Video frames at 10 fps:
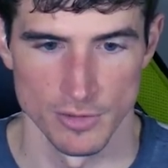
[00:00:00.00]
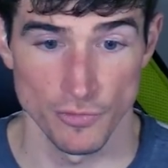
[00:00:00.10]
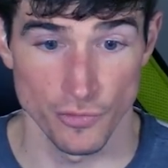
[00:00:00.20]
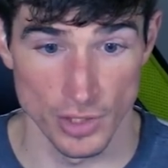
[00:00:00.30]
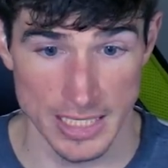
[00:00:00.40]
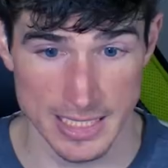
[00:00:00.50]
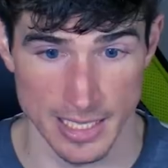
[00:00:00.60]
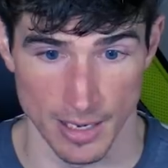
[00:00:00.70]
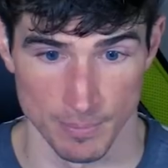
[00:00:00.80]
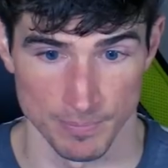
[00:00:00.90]
Freeze
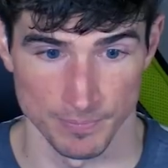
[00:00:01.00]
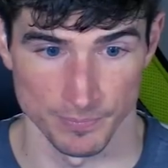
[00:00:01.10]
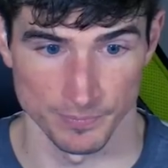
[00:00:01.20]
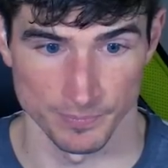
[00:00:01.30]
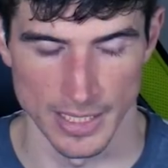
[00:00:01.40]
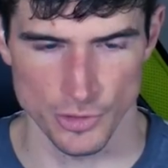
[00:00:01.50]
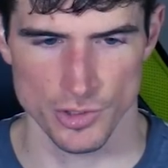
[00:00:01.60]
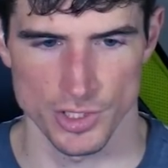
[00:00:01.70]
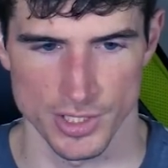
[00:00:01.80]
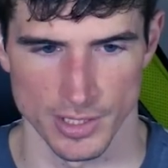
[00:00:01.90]
them.
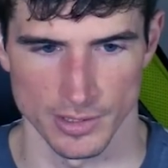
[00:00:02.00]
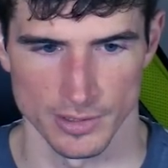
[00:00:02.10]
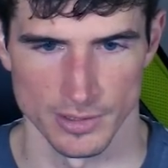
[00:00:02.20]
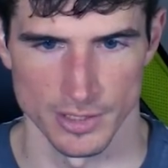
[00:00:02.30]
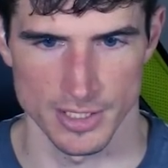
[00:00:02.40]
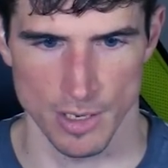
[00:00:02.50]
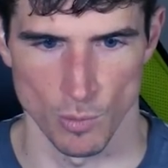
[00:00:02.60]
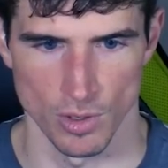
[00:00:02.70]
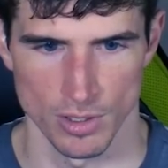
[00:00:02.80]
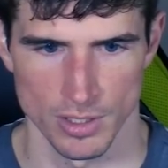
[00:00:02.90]
Interesting. Does that
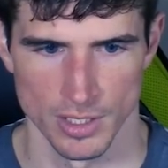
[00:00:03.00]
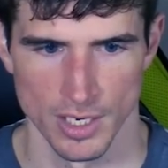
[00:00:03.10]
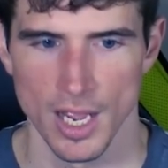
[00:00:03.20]
work?